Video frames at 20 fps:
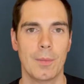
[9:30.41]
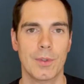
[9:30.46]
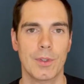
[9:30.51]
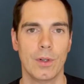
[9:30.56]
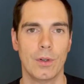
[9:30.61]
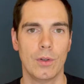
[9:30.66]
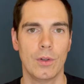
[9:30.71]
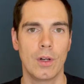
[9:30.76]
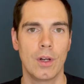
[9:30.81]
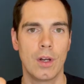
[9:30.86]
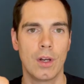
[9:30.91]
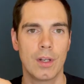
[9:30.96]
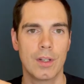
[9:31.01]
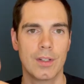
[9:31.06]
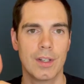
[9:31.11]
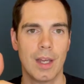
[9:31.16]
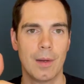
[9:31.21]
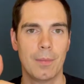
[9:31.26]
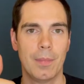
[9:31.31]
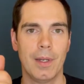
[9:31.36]
So
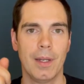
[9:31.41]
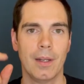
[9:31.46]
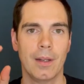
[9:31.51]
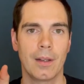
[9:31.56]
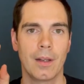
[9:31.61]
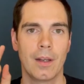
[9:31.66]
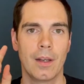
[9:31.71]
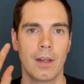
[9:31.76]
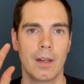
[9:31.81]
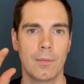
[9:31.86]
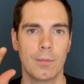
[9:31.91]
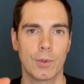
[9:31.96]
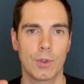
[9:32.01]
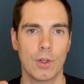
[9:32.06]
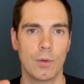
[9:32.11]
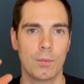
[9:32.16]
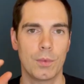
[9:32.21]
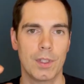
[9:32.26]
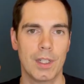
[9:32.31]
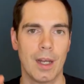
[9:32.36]
tapping,
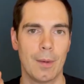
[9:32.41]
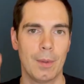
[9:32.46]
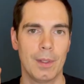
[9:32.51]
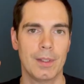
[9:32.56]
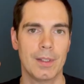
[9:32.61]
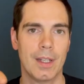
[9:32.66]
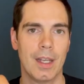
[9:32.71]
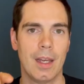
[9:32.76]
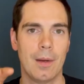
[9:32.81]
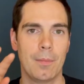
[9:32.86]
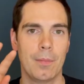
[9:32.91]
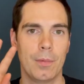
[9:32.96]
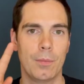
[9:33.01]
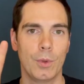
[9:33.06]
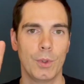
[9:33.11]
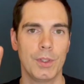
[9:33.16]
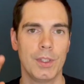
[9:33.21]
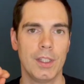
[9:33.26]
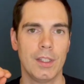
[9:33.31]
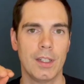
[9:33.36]
double tap,
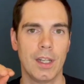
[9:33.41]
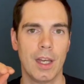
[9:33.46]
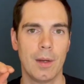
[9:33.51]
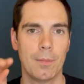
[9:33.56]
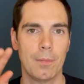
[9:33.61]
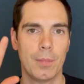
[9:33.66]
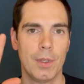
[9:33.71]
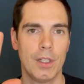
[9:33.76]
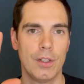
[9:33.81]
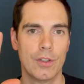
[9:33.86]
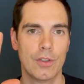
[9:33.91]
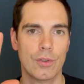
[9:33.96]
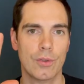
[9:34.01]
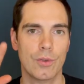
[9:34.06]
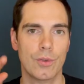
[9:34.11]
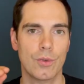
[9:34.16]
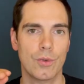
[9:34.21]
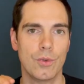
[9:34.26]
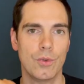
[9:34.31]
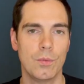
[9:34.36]
multi-tap, pinch to
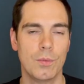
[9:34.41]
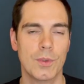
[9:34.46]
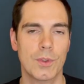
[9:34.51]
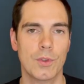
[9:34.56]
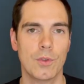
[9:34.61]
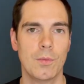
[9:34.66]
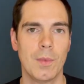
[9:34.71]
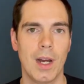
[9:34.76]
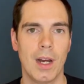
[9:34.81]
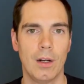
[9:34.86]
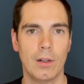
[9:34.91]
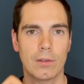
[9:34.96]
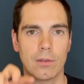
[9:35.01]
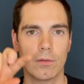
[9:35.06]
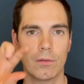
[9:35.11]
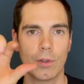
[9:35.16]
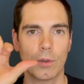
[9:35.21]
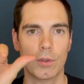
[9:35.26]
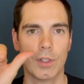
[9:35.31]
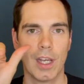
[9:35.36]
zoom, zoom out,
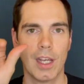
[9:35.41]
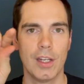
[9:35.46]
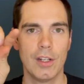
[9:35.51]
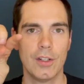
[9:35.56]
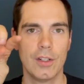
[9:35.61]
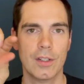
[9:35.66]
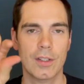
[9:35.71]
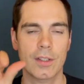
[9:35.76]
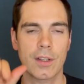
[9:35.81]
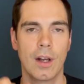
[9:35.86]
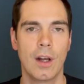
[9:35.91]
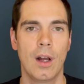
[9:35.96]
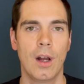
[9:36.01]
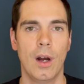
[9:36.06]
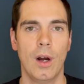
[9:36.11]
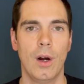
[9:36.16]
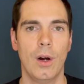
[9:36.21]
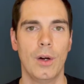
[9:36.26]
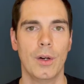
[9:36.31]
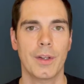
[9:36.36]
rotations,
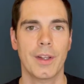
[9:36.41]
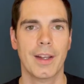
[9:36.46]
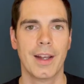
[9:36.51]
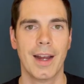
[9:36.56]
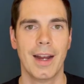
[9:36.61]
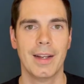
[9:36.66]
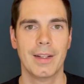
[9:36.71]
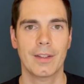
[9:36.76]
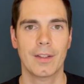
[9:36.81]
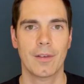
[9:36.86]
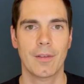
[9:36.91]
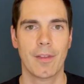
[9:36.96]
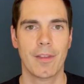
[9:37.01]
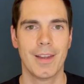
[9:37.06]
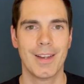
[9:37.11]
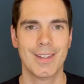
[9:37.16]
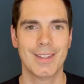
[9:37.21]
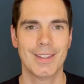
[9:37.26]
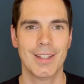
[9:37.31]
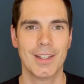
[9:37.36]
all the kinds of
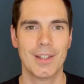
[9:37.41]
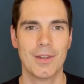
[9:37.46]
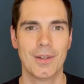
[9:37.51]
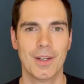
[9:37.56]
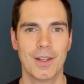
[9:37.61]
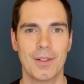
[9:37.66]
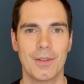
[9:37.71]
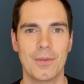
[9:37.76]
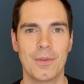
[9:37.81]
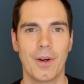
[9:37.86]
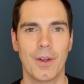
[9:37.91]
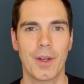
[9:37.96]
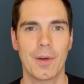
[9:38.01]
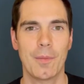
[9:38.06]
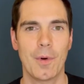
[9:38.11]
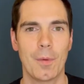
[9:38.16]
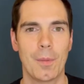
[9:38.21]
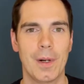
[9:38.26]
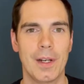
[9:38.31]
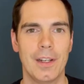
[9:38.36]
things that you can do on a
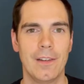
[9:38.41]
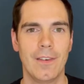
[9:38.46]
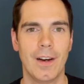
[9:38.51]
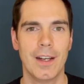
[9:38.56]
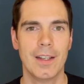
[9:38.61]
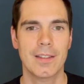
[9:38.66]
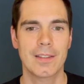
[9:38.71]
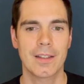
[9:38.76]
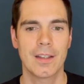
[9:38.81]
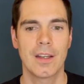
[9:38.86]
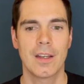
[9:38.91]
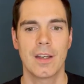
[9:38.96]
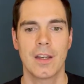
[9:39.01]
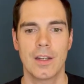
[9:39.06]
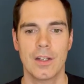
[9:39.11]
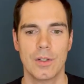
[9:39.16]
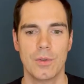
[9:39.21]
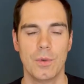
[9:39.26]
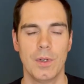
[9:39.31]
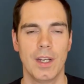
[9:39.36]
mobile device,
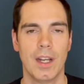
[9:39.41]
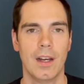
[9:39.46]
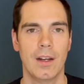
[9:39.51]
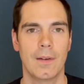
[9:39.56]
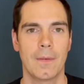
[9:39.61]
do it.